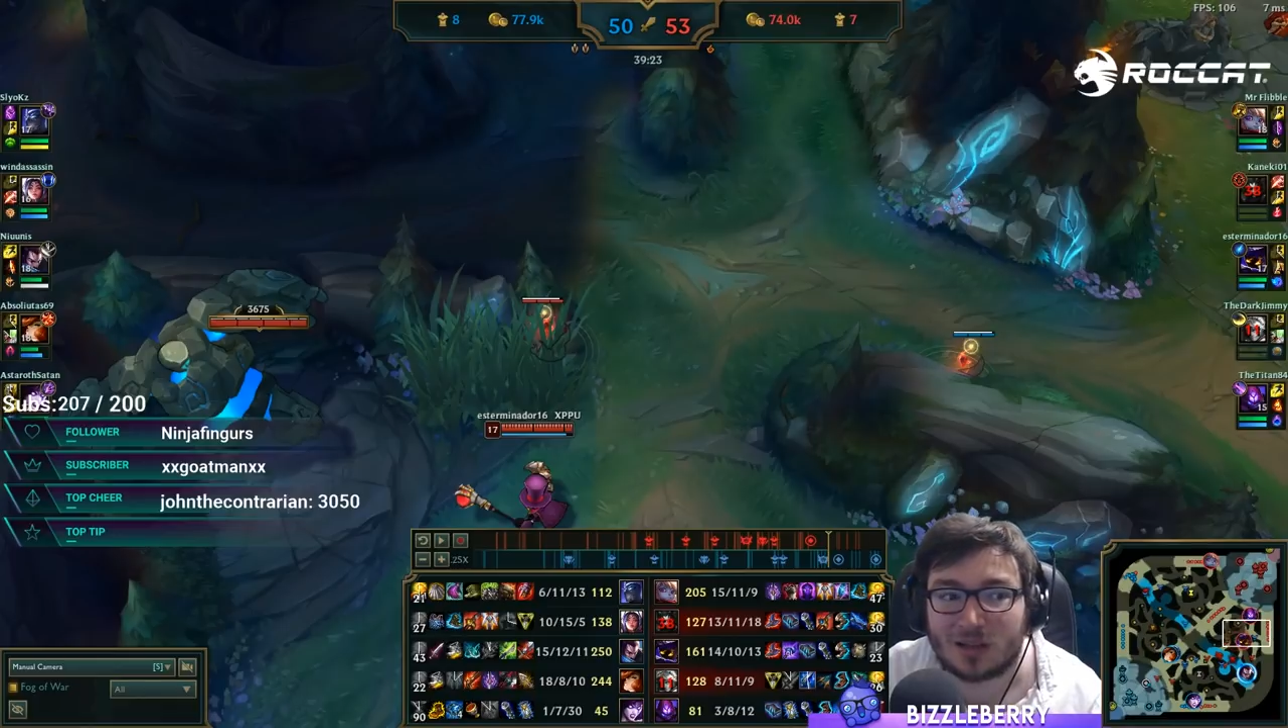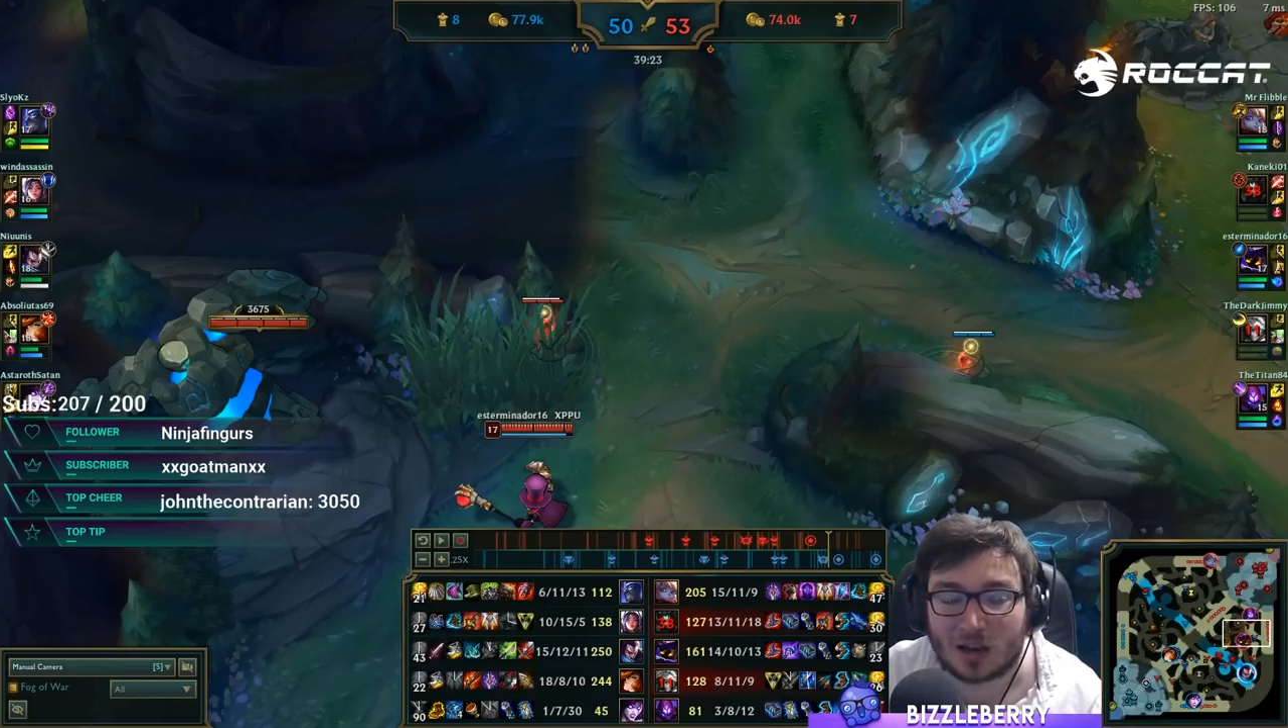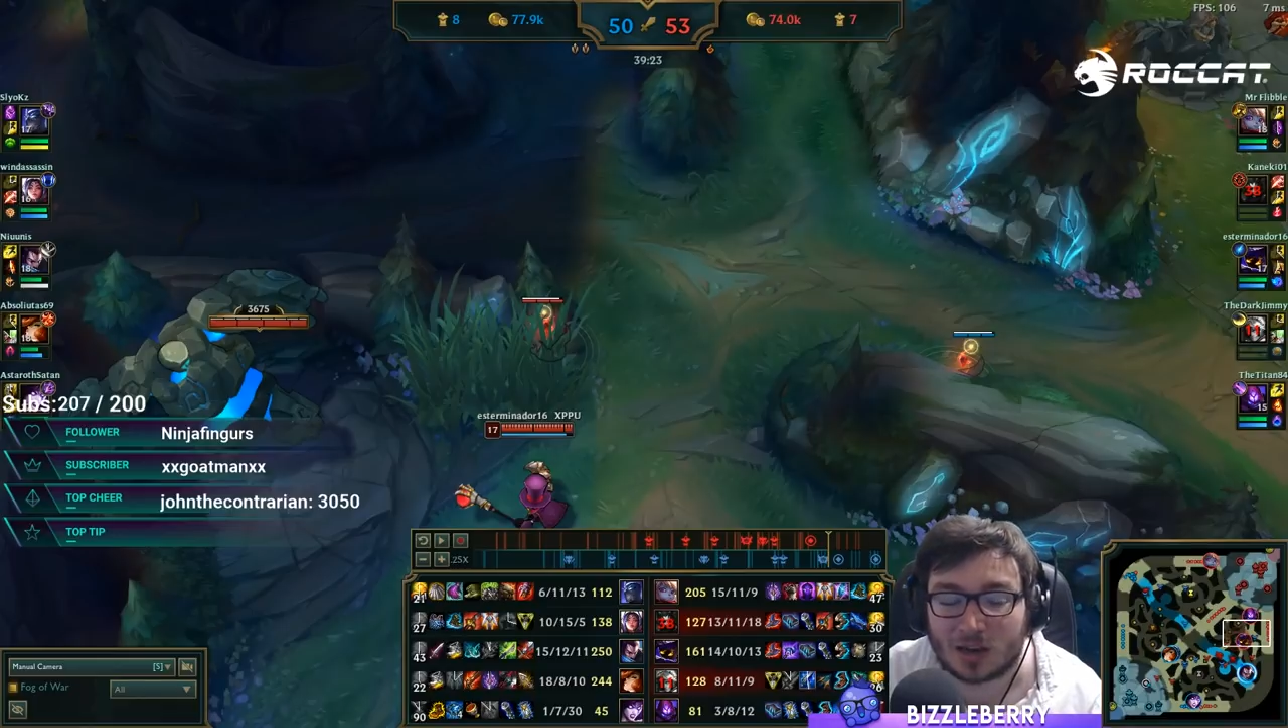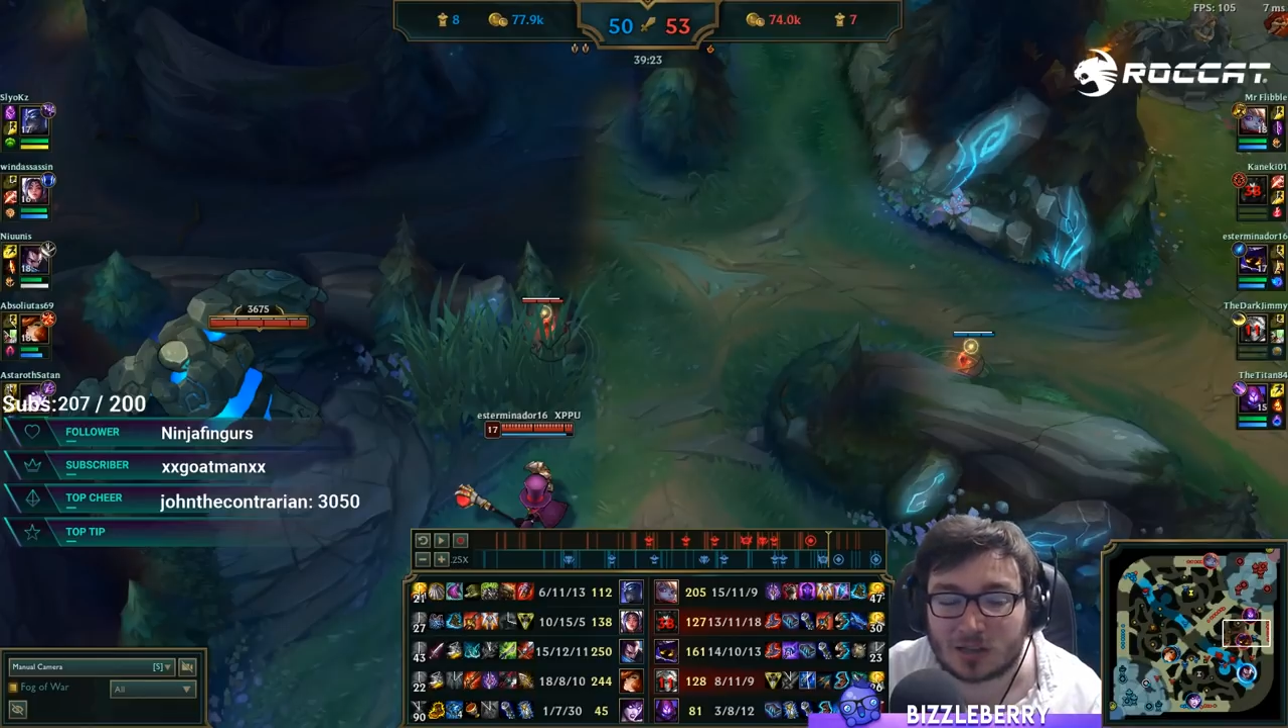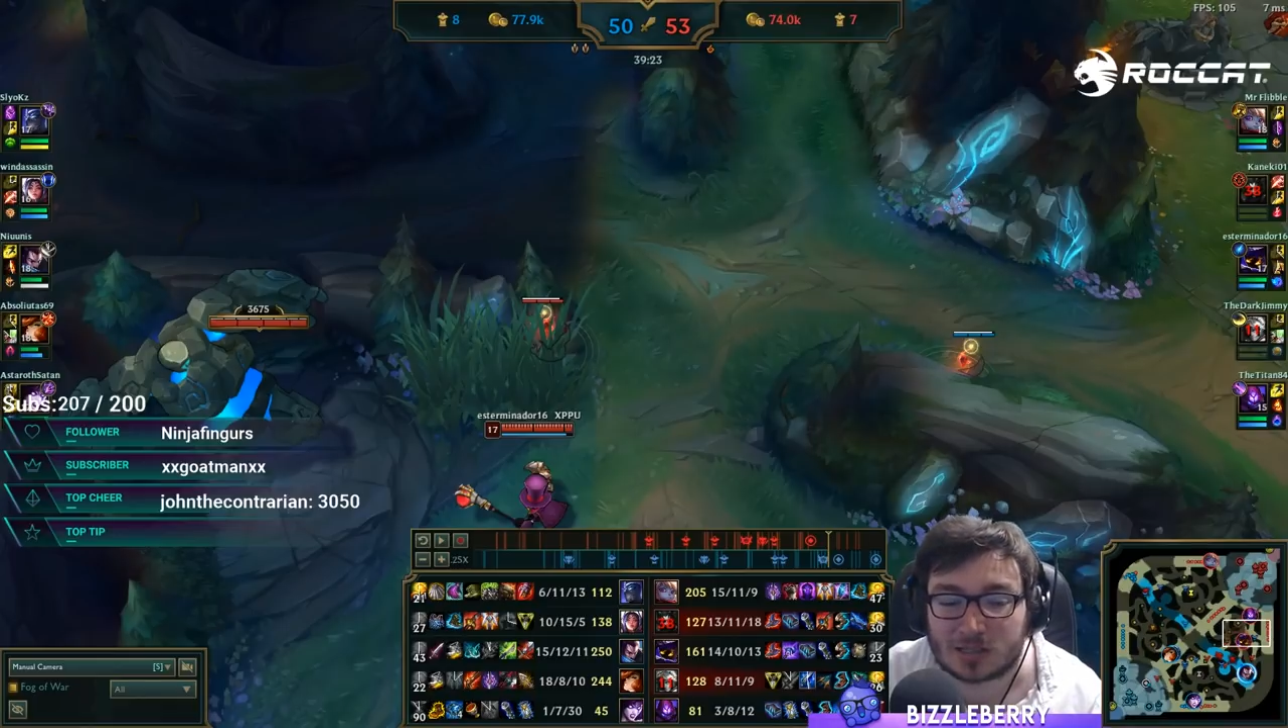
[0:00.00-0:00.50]

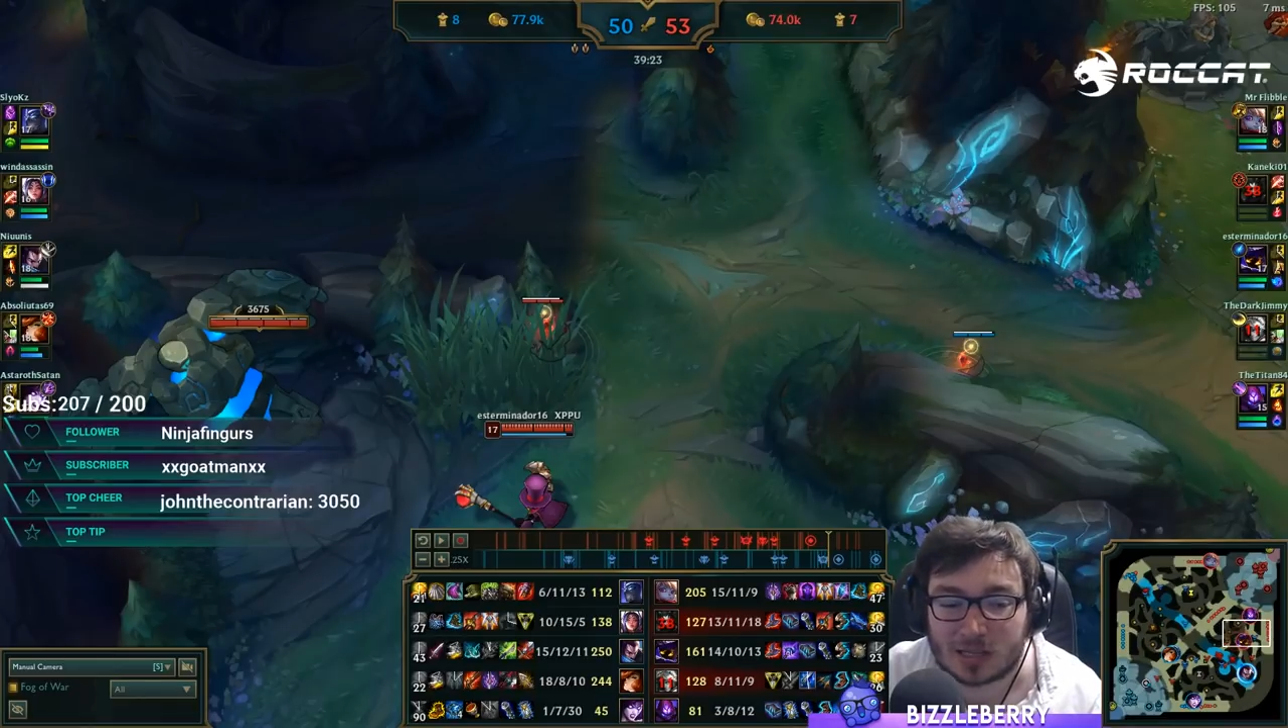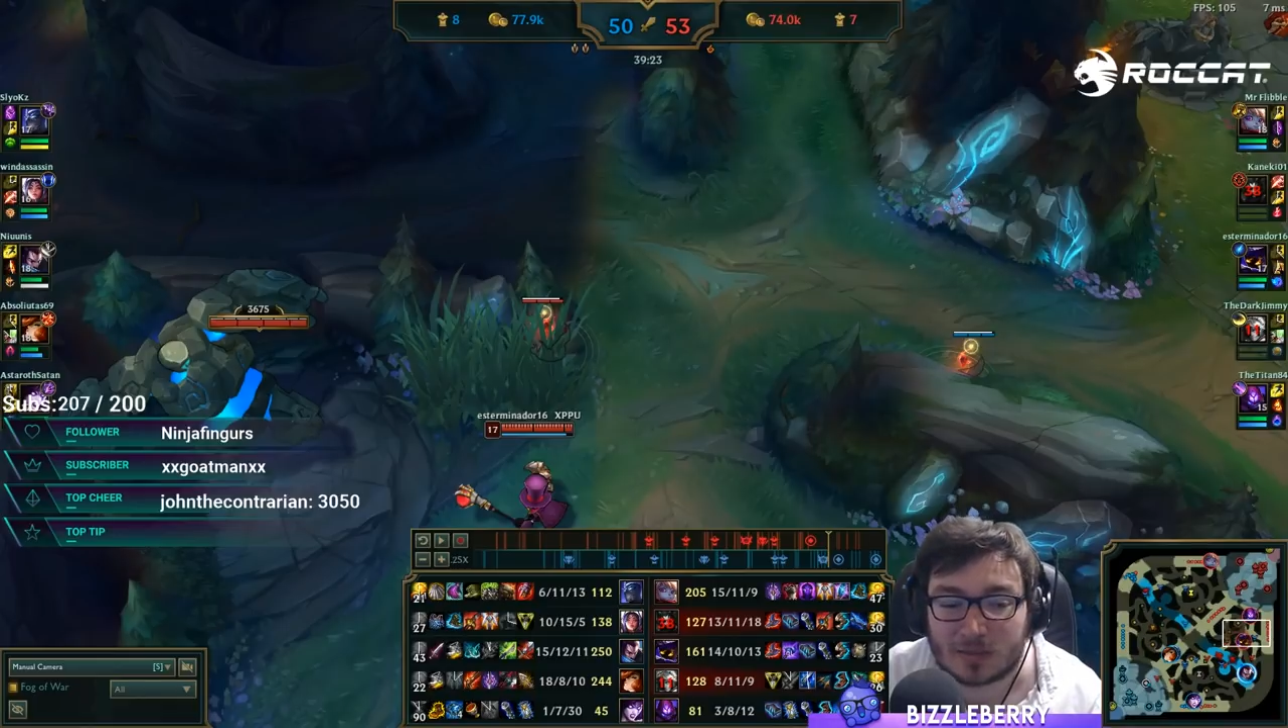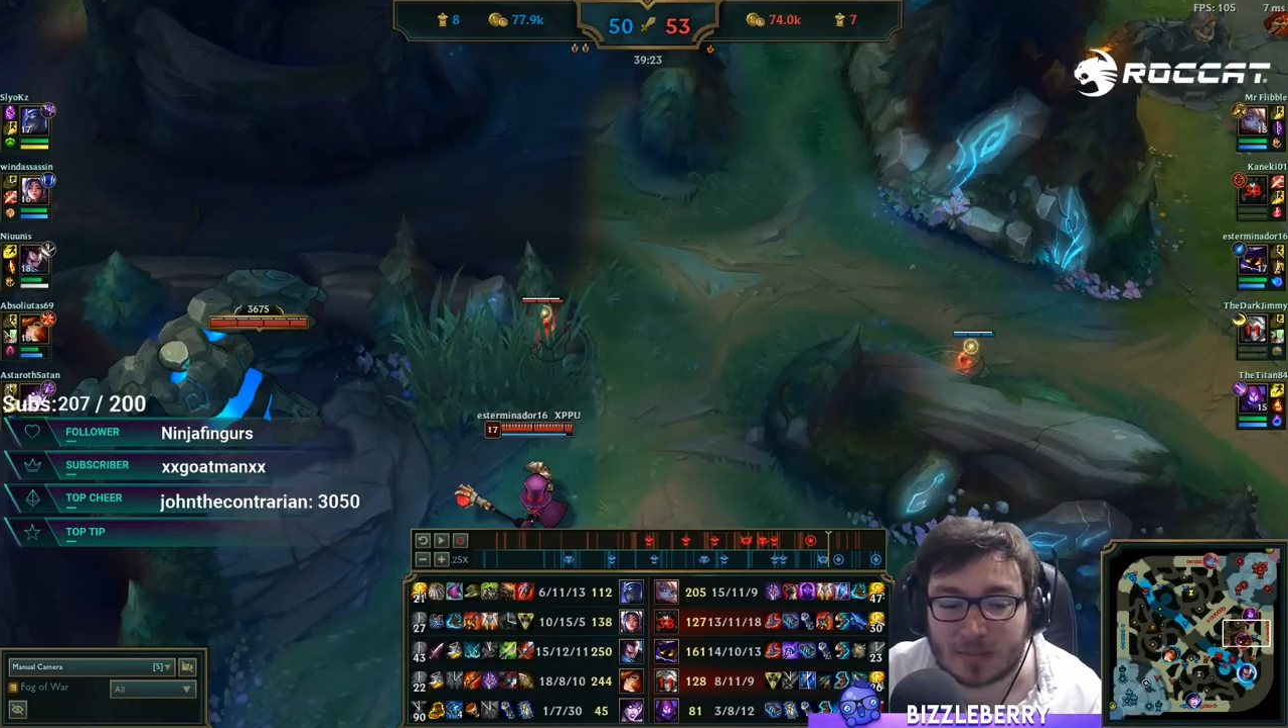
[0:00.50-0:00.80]
I don't see